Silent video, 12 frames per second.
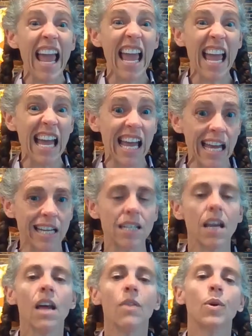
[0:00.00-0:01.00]
And
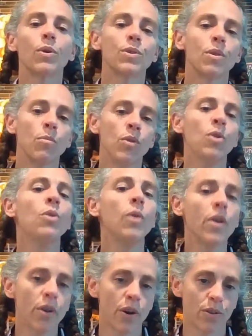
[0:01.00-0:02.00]
there are some newer
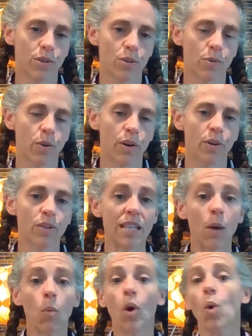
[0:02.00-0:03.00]
non-steroidals
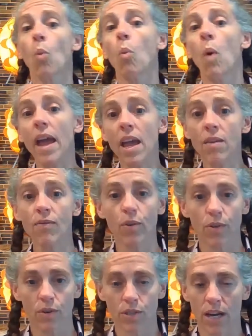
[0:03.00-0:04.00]
that work way
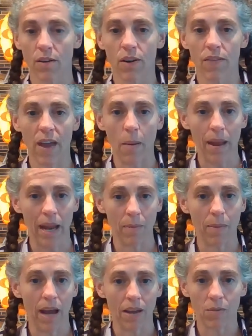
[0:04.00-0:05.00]
further down on that pain
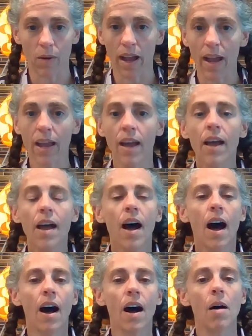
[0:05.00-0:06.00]
pathway.
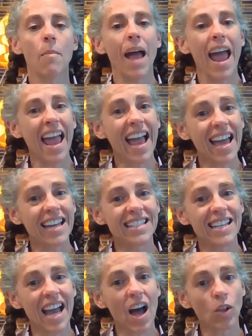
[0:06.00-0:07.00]
And
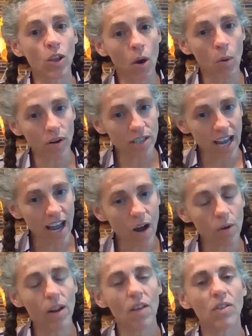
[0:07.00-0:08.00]
lower
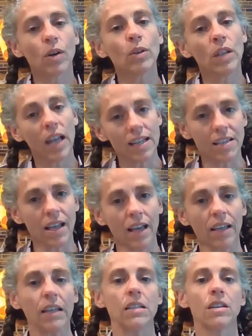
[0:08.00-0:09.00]
down, they're less
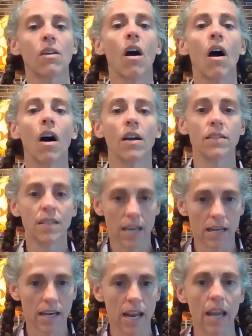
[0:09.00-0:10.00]
likely to cause
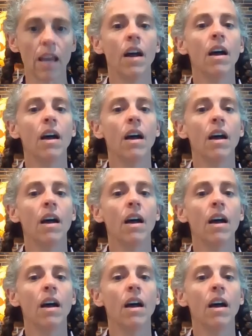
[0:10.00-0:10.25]
kidney